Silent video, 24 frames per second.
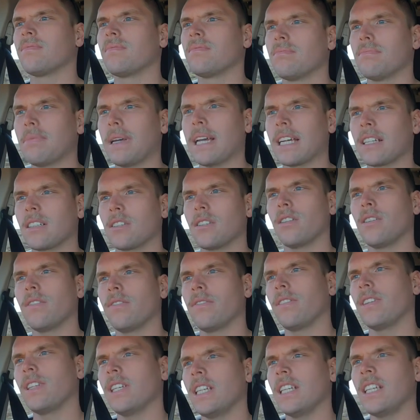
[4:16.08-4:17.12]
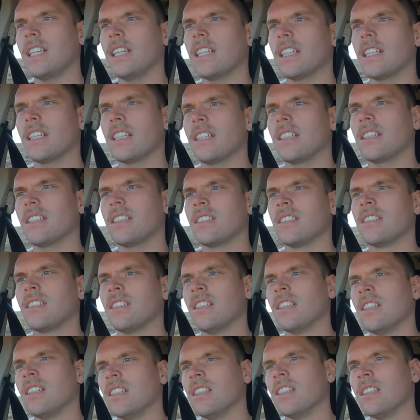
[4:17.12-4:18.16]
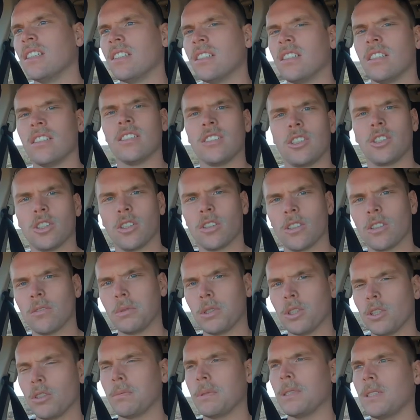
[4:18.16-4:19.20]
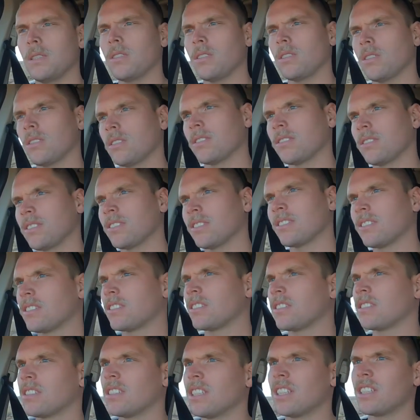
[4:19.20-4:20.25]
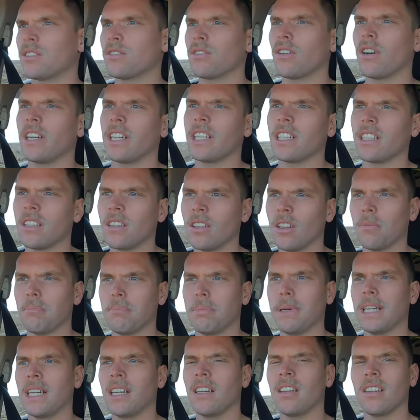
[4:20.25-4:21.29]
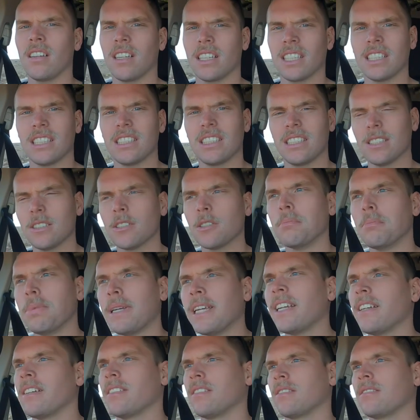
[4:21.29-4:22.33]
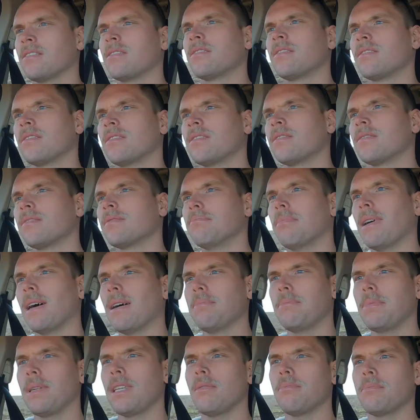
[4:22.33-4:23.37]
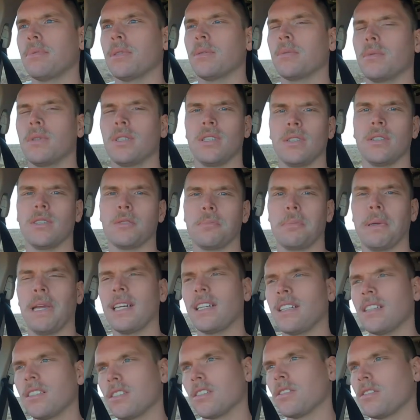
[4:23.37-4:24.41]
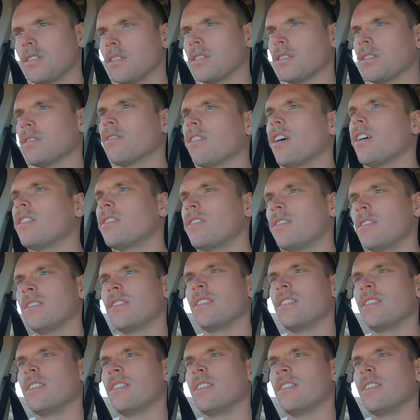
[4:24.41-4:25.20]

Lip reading: in. Backed off the shock absorbers. It's riding a lot better. Like, it's still a bit bumpy, but what do you expect? It's a dirt road.